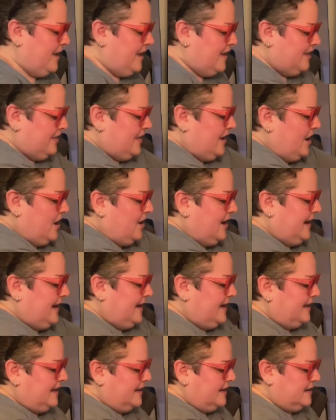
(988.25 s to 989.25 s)
There
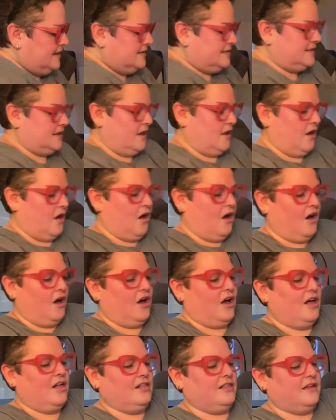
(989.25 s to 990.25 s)
is
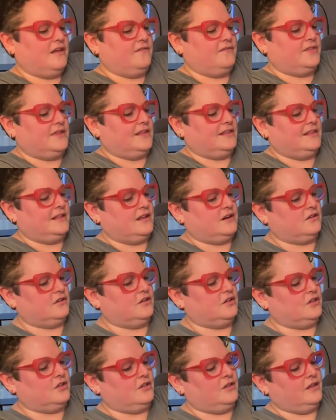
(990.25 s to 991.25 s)
all of the
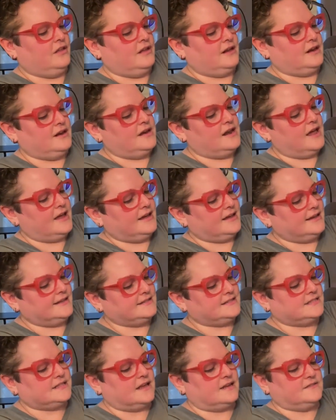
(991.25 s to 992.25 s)
little
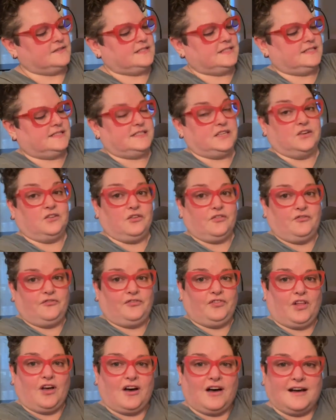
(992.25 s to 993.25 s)
nuggets of silk
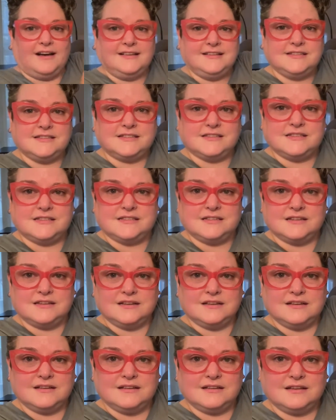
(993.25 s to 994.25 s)
floss.
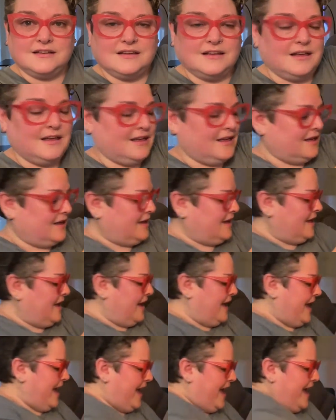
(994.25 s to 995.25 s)

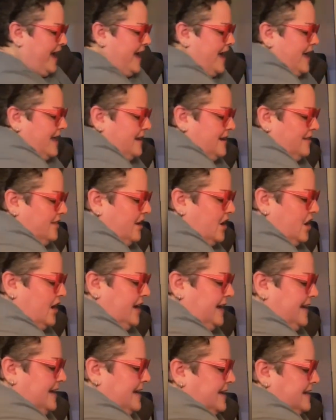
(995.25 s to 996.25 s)
And there
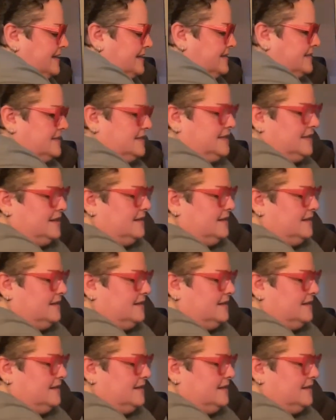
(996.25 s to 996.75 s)
is